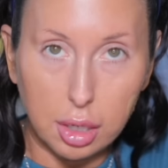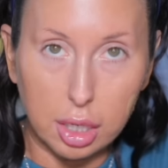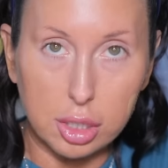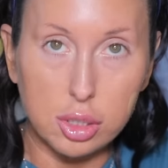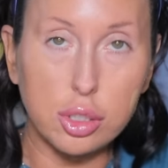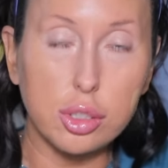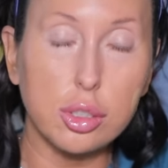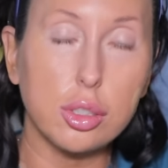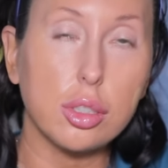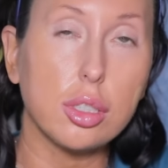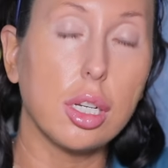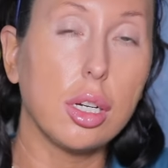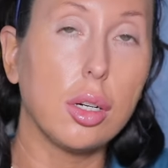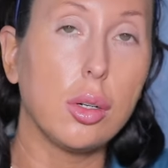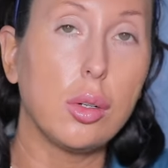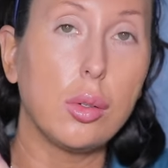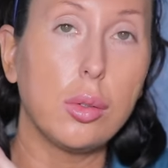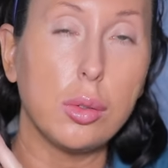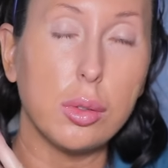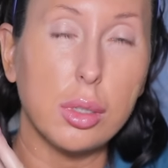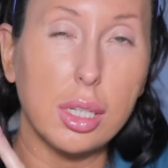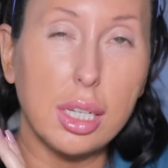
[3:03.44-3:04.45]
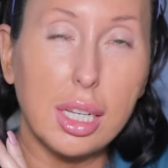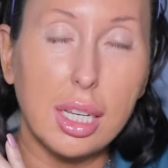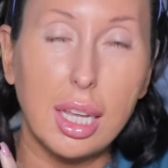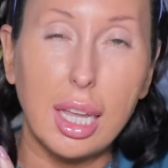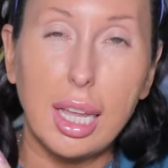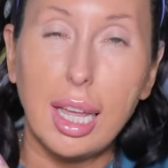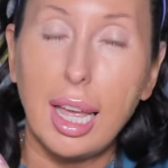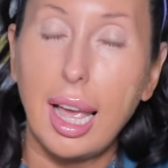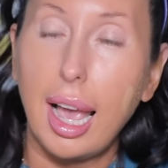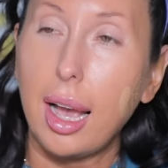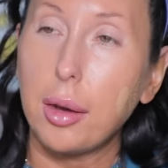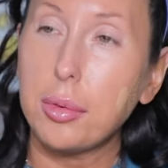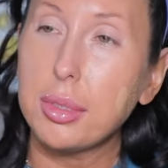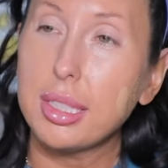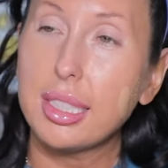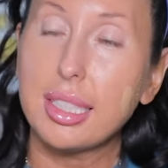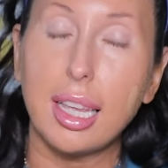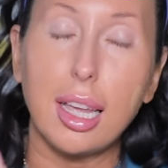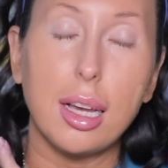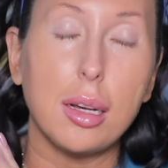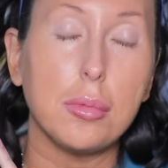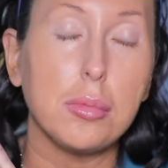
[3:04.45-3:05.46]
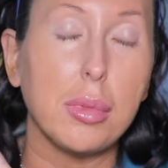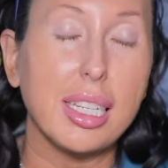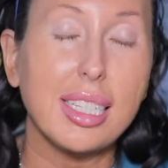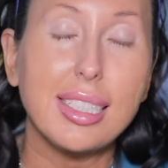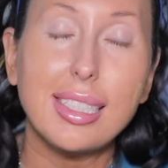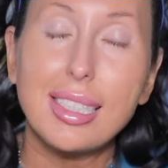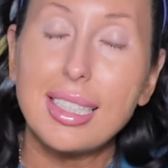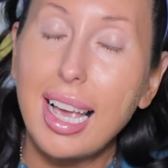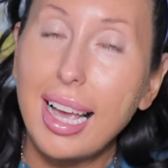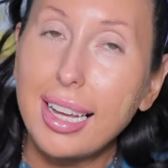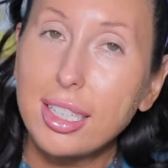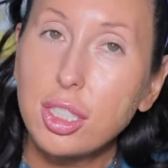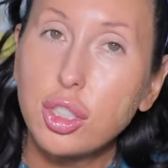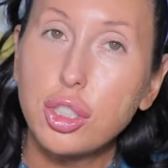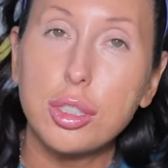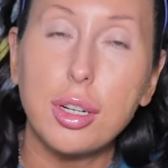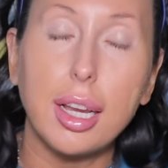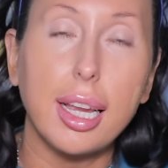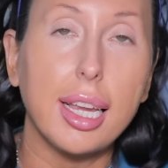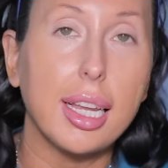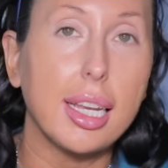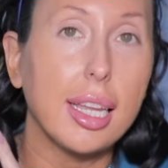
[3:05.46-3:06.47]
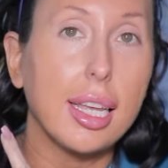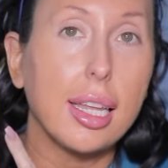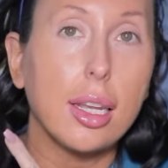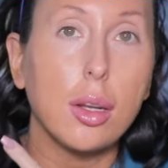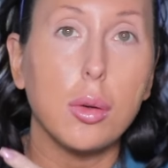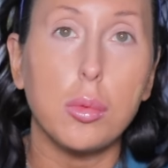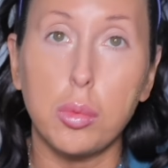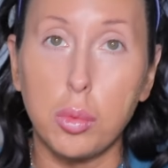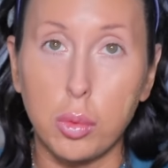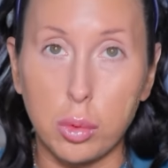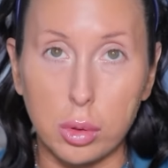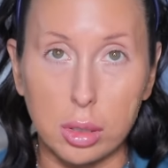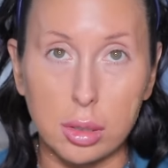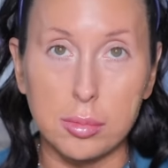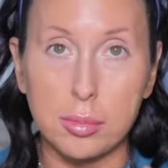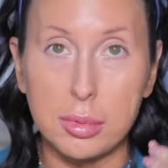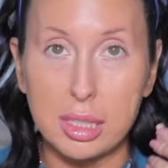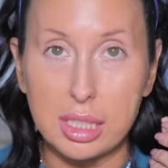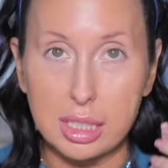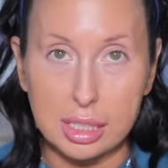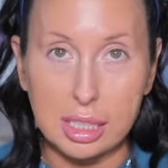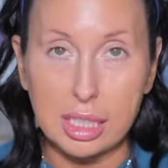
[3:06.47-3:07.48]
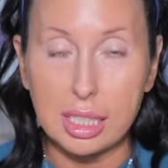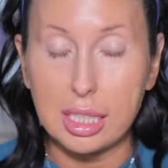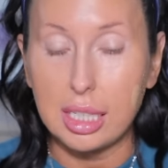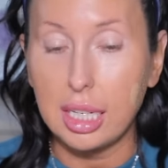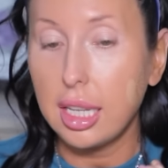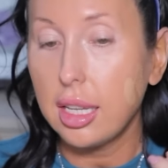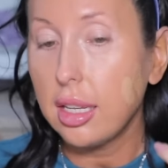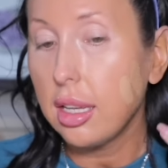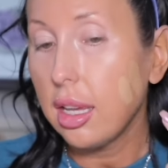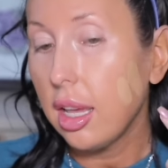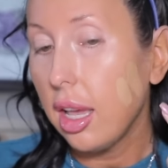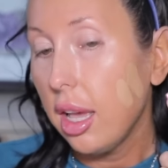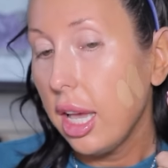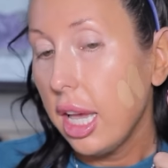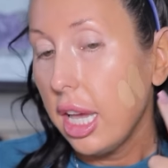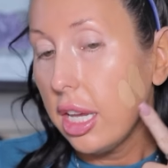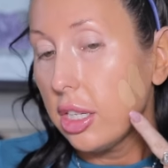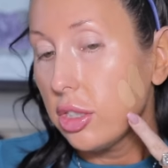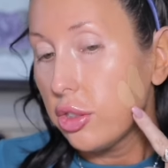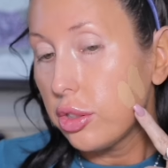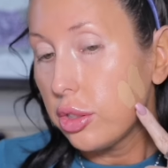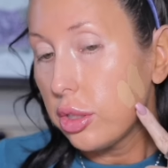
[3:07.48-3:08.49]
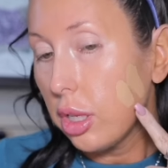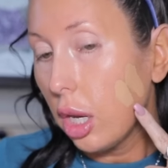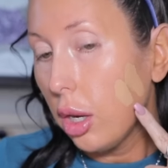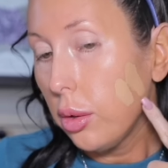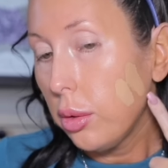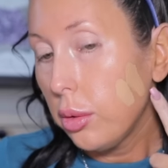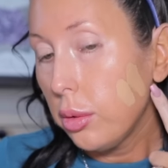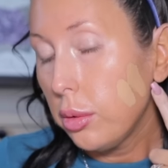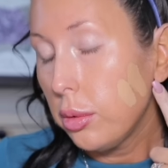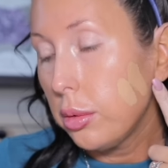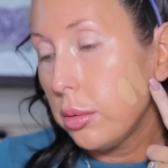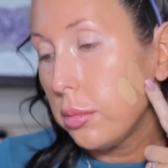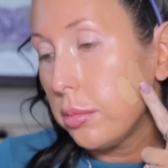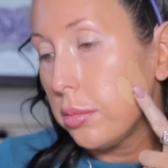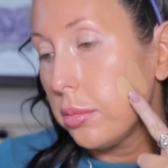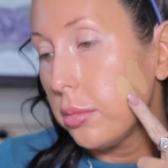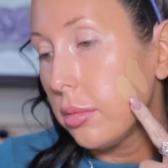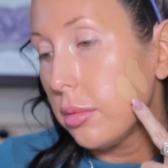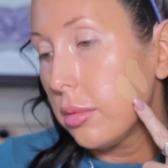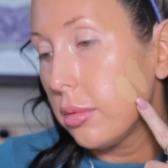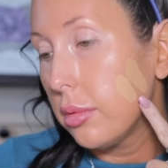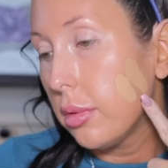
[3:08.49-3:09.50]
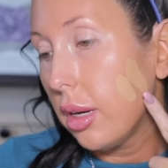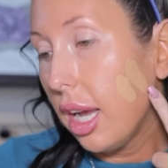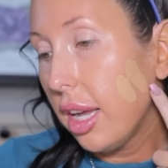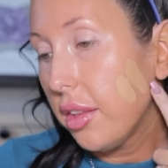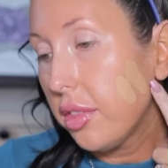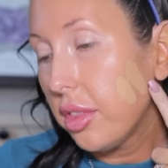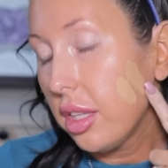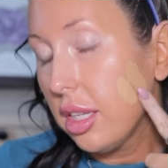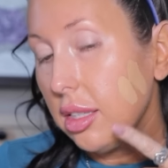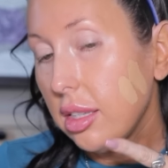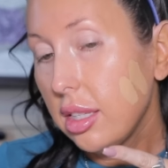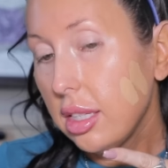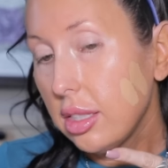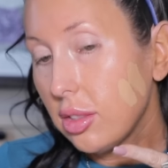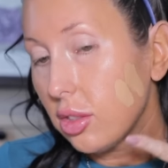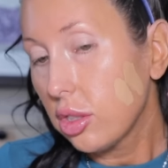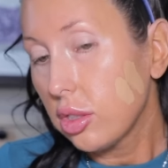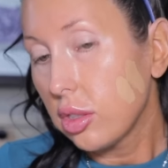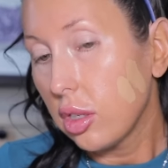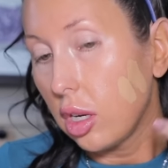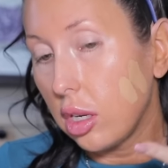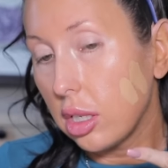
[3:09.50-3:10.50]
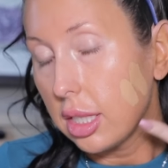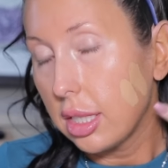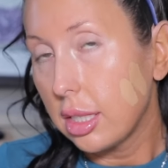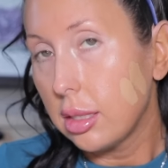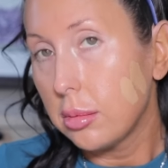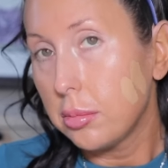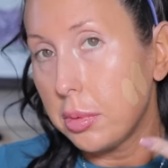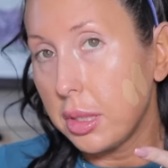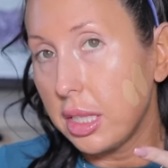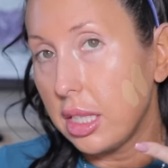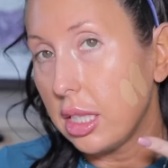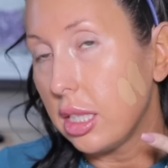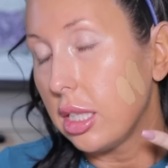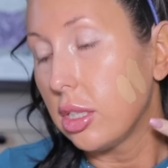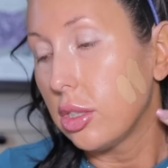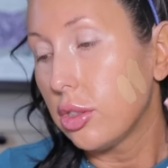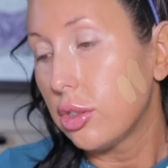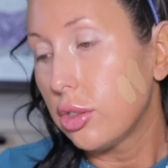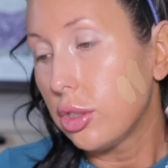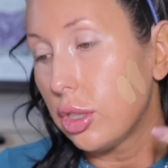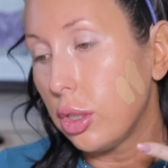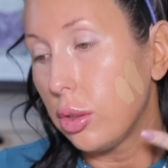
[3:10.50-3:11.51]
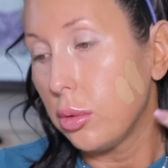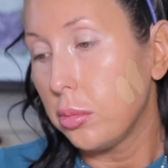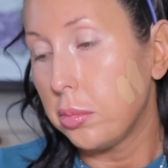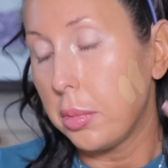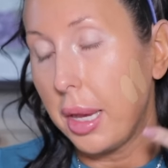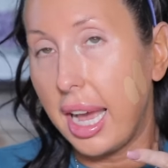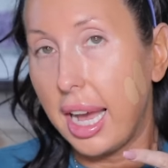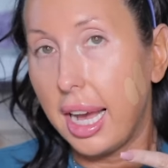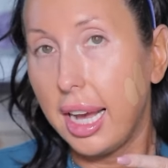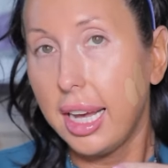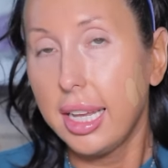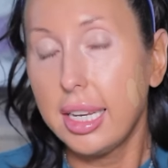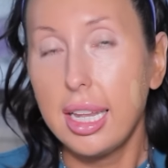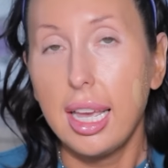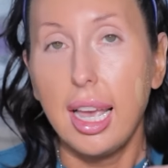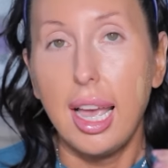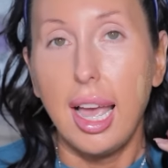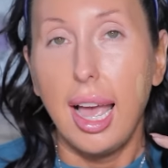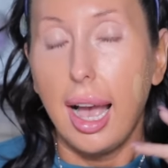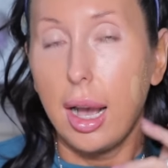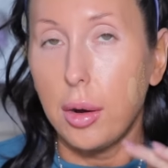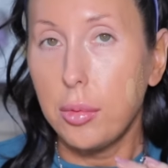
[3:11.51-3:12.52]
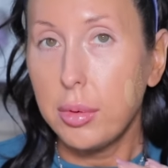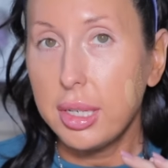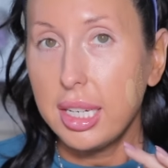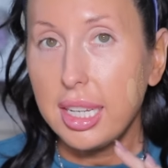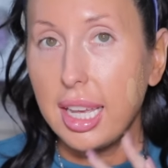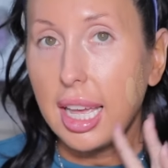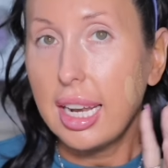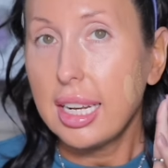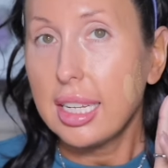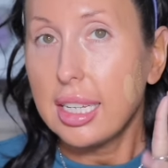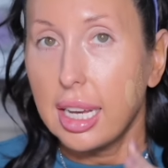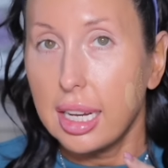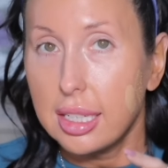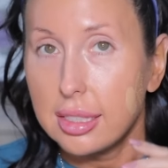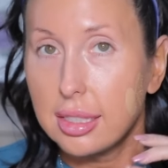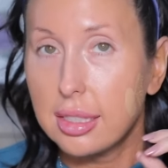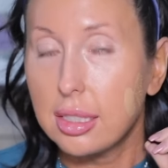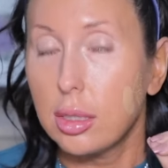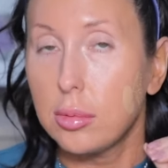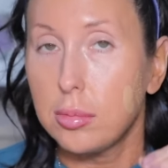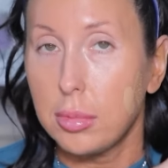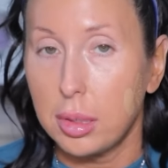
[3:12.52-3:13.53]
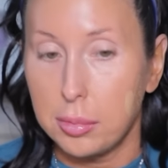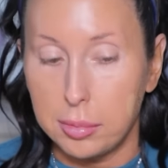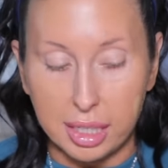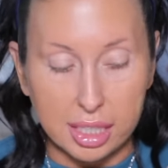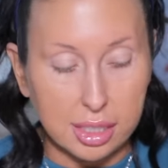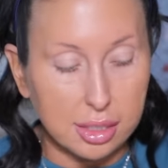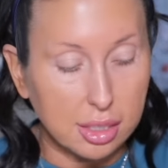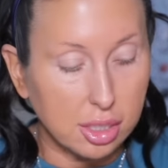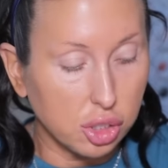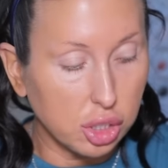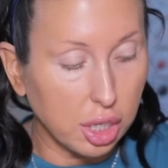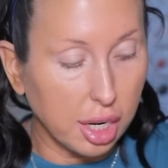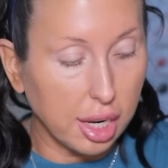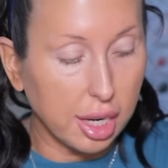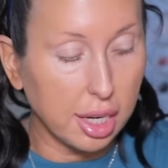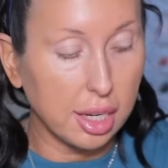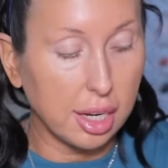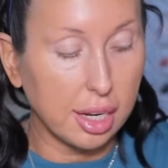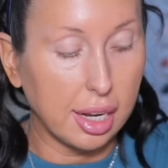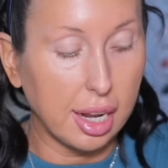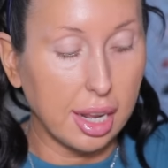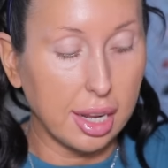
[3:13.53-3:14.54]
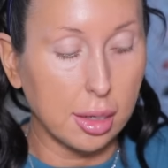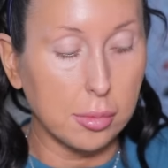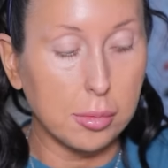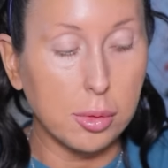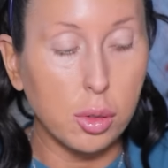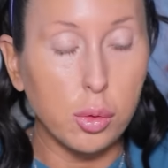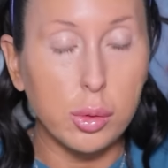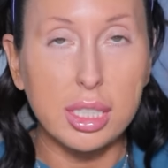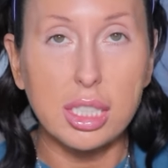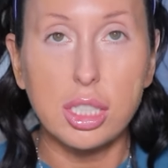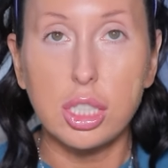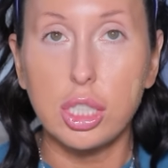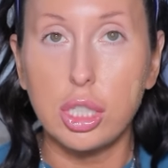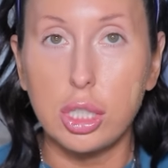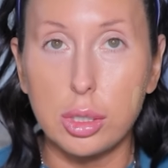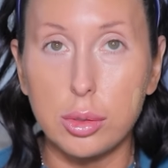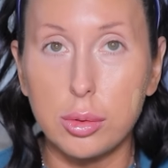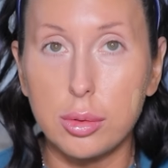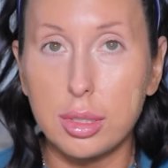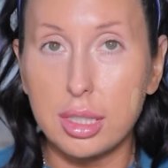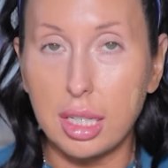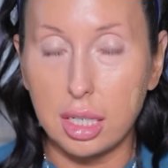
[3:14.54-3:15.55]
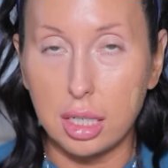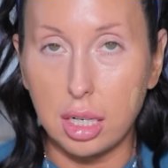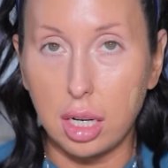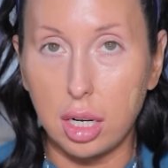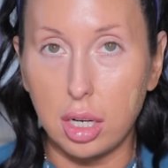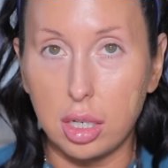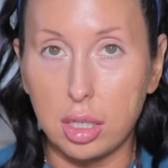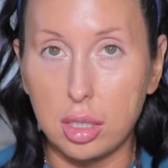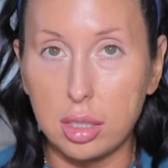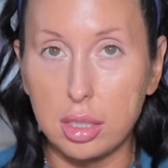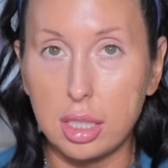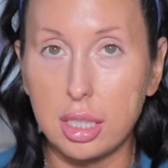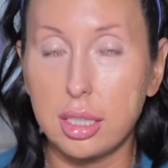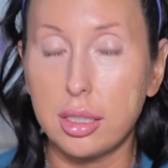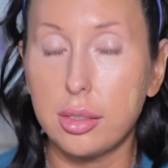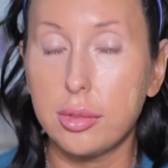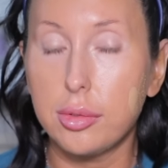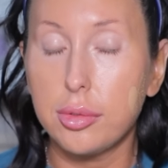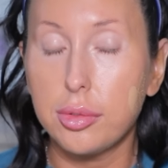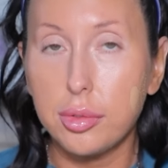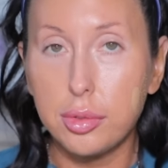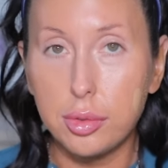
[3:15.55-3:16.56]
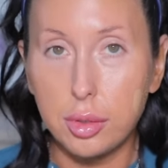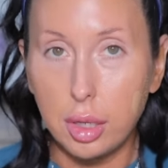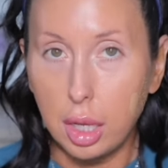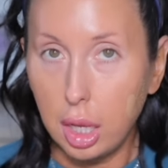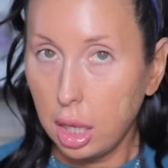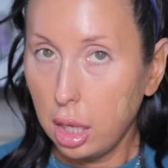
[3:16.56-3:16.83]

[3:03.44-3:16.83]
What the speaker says: undertone. I would say I'm like saturated, warm leaning. So I think these are not gonna be too bad. I wanna kinda custom mix a shade and I am going to use an olive